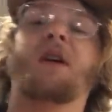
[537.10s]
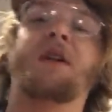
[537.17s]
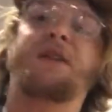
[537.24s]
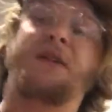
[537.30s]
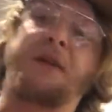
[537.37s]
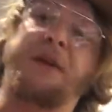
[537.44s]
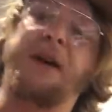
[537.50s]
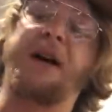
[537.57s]

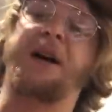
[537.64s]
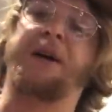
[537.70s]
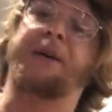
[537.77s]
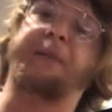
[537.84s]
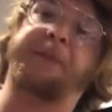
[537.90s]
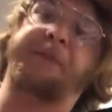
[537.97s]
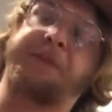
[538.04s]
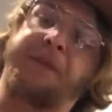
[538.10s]
So
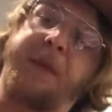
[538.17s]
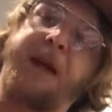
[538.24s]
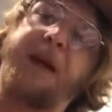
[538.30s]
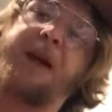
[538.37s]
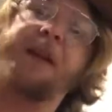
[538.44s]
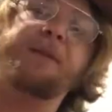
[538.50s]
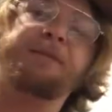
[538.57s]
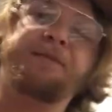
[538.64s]
now
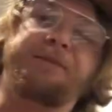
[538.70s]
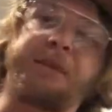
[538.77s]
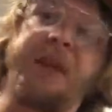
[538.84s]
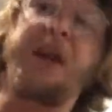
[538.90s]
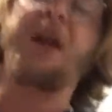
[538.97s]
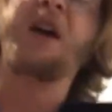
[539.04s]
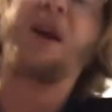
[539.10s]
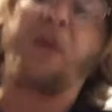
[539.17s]

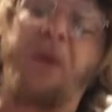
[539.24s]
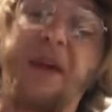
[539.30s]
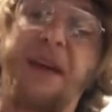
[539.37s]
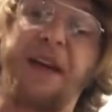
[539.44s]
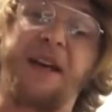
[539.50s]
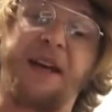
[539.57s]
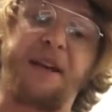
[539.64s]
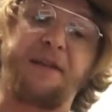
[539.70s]
we
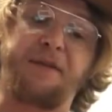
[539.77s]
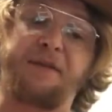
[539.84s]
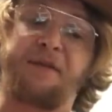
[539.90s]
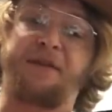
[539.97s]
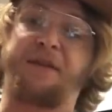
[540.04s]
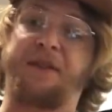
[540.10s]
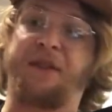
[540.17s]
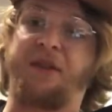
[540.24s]
have
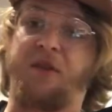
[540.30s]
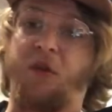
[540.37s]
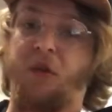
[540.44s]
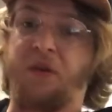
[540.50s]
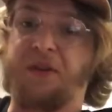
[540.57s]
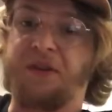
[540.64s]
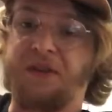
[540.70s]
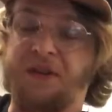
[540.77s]

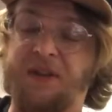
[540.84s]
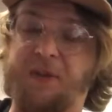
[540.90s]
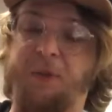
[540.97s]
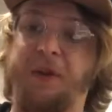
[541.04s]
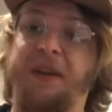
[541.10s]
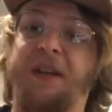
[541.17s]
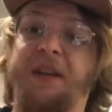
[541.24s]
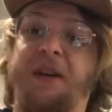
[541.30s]
chords that
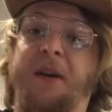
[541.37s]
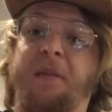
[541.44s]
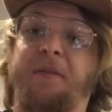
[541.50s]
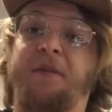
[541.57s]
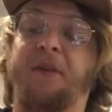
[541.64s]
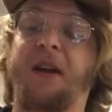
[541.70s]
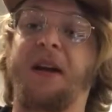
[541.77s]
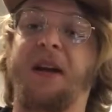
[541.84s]
we can
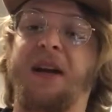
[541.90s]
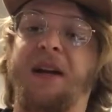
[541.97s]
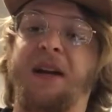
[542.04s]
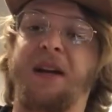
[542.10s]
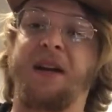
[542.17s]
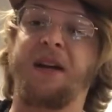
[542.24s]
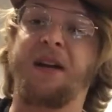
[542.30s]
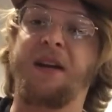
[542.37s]
apply.